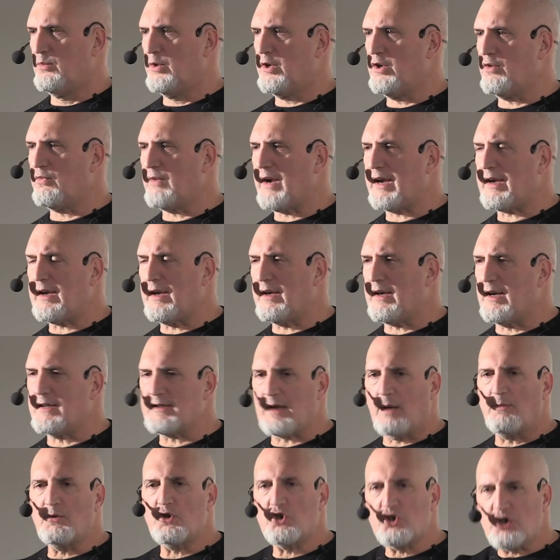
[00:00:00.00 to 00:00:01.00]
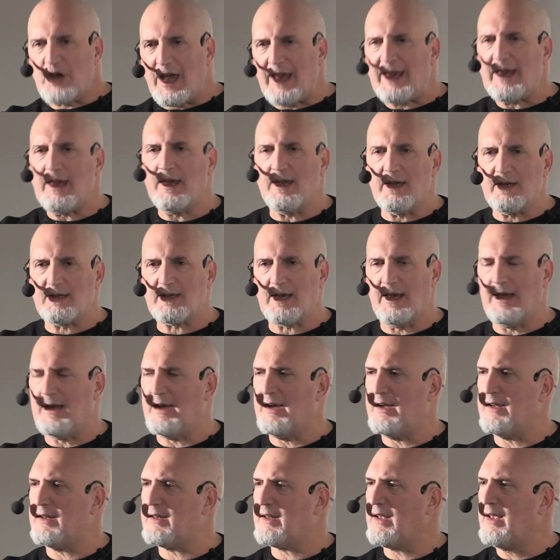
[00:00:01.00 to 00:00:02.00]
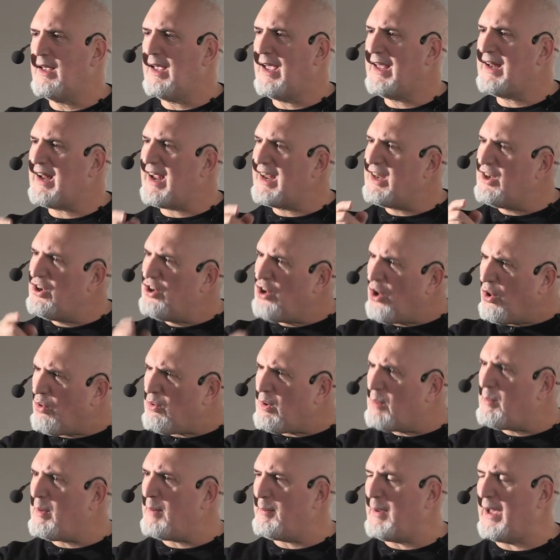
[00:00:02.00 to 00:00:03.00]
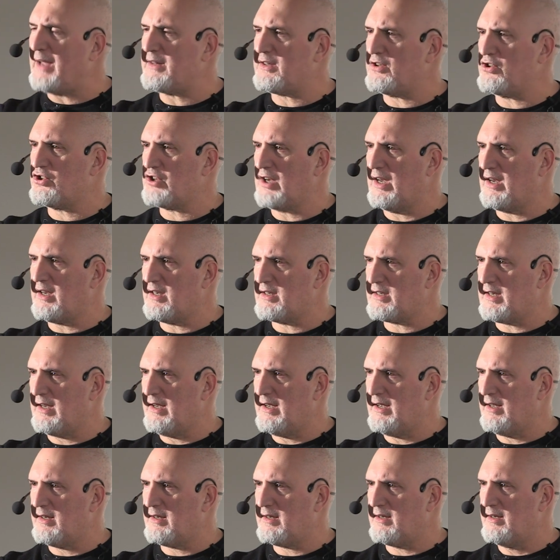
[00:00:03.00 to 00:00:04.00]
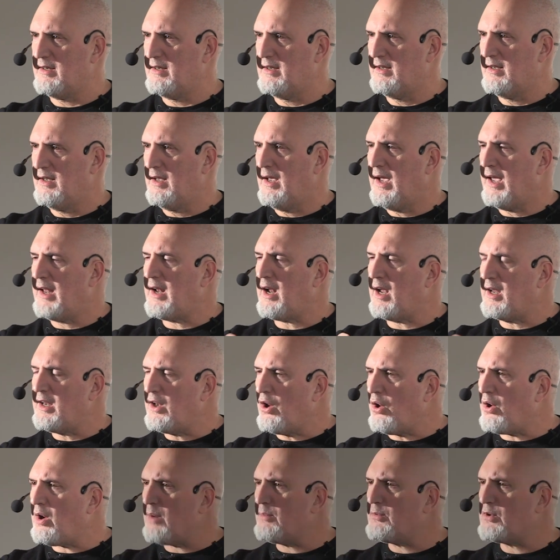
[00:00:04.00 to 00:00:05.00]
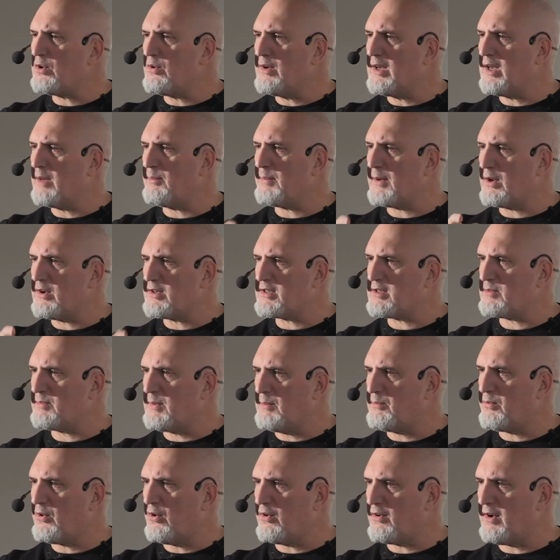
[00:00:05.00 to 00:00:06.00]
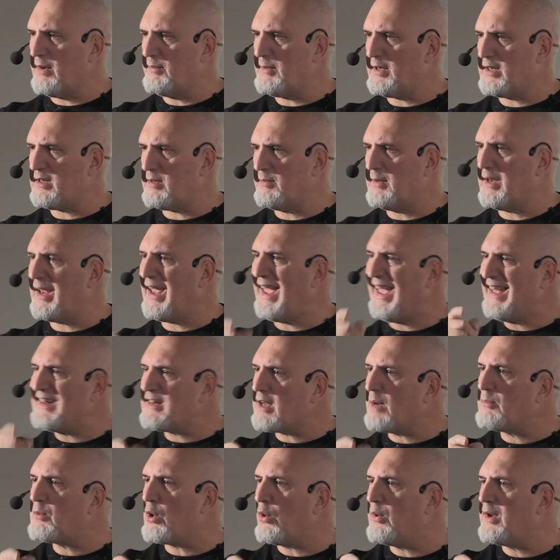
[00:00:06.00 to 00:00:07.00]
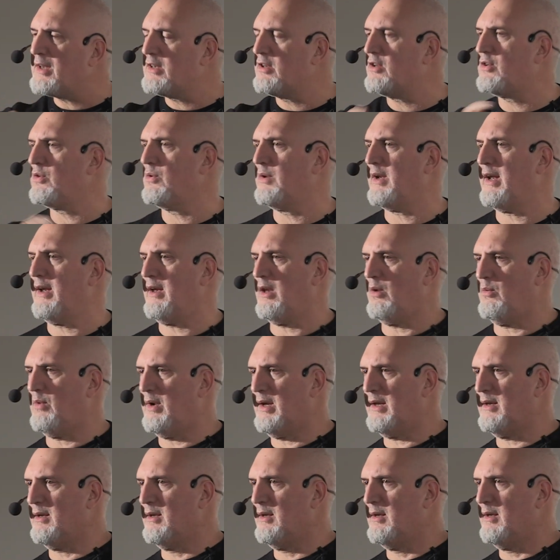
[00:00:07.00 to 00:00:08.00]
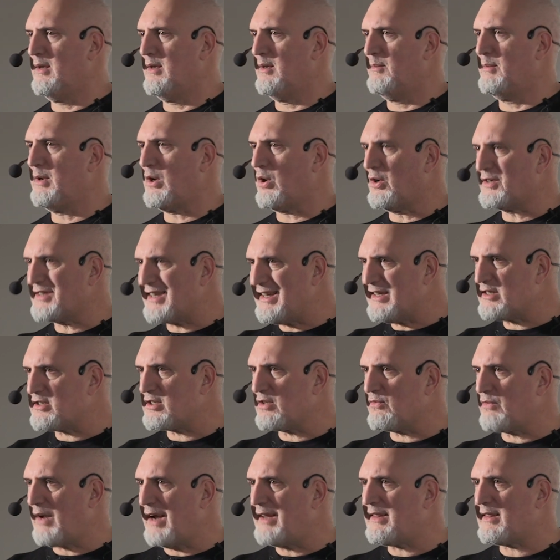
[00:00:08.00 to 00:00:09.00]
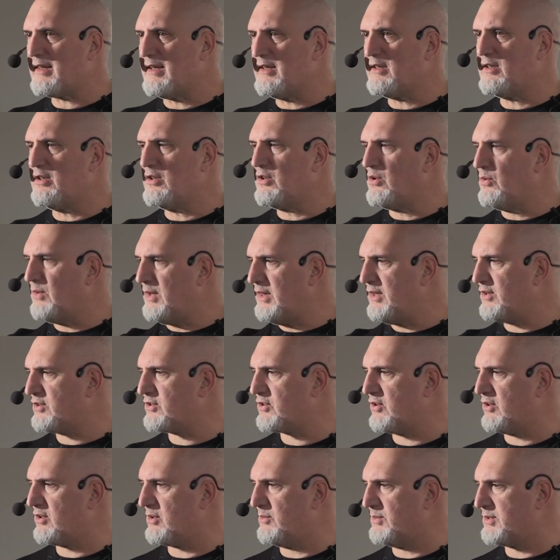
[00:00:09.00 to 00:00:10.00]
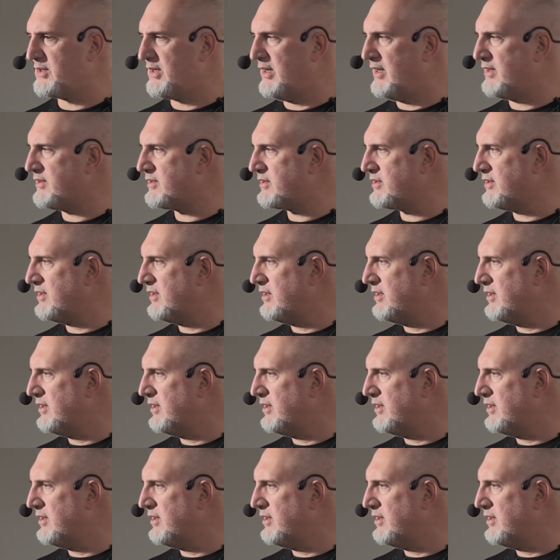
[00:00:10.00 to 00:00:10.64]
Where you recognize, I'm shaking his hand, and I know I'm about to shake his hand, and I know I'm doing it because it's been programmed into me, and I'm going to do it anyway, because it's the right thing to do in this circumstance.